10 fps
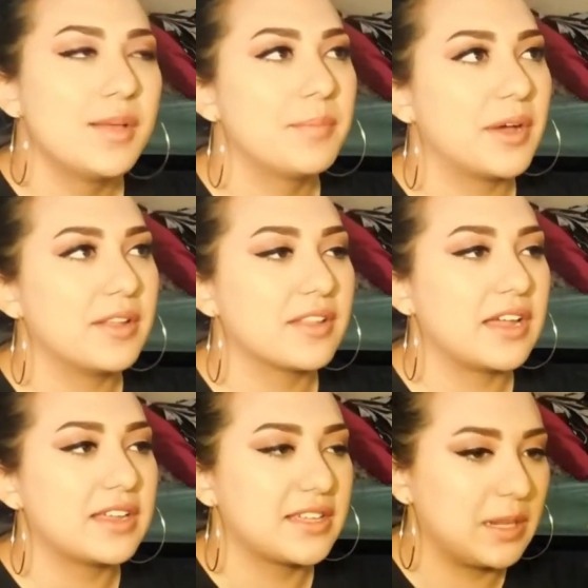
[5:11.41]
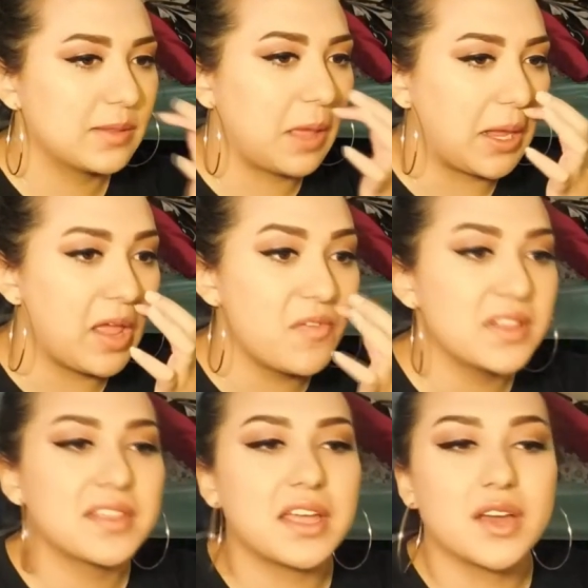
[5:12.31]
But like and like if
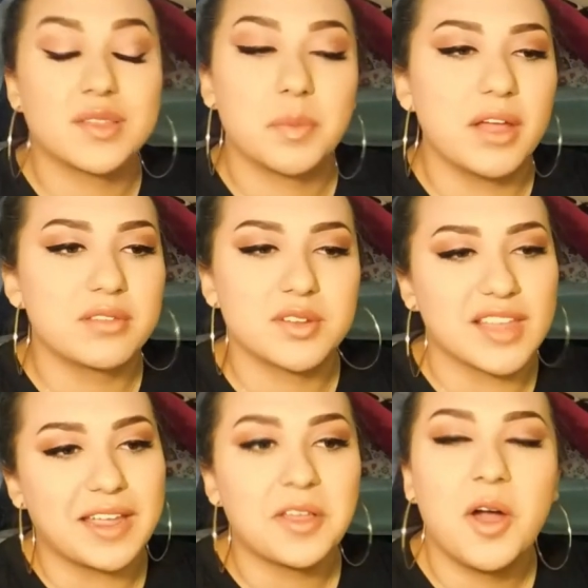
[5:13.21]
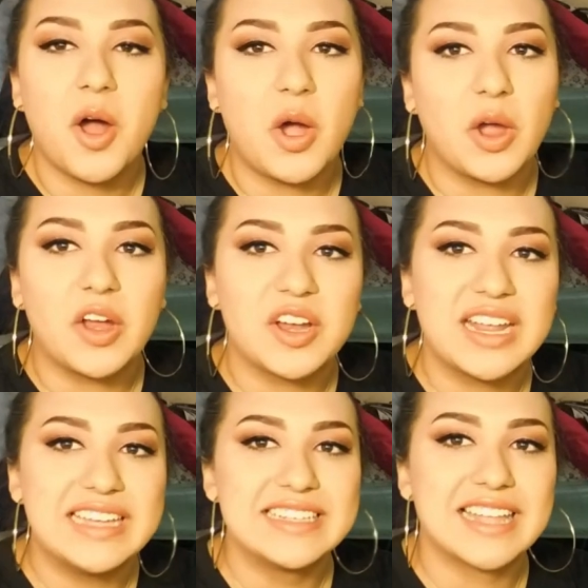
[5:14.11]
it's like a sponsored like car
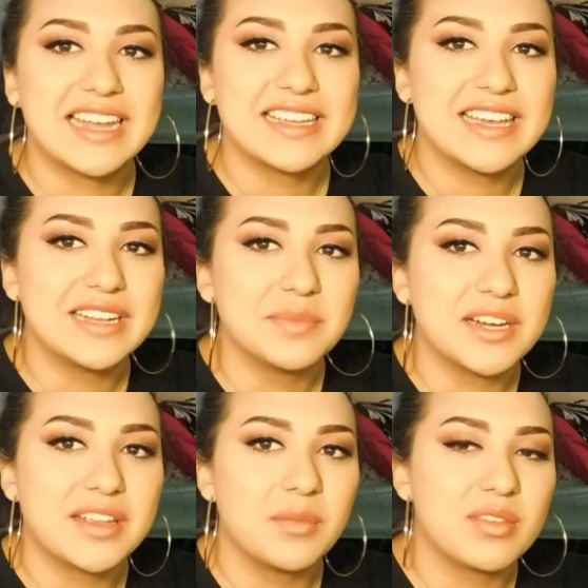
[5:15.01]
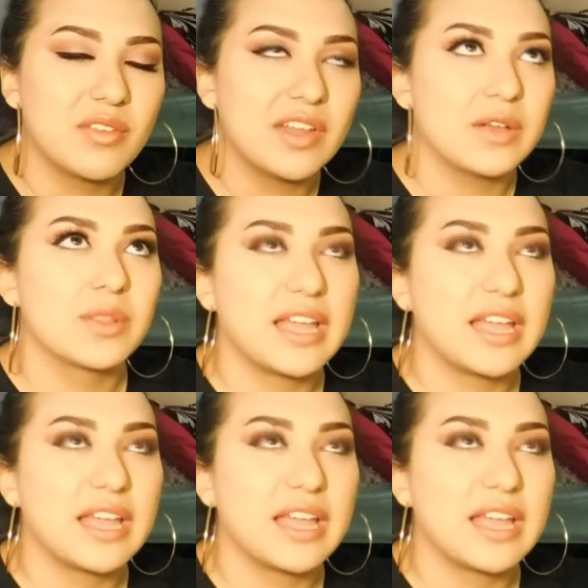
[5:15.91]
in like an American music video,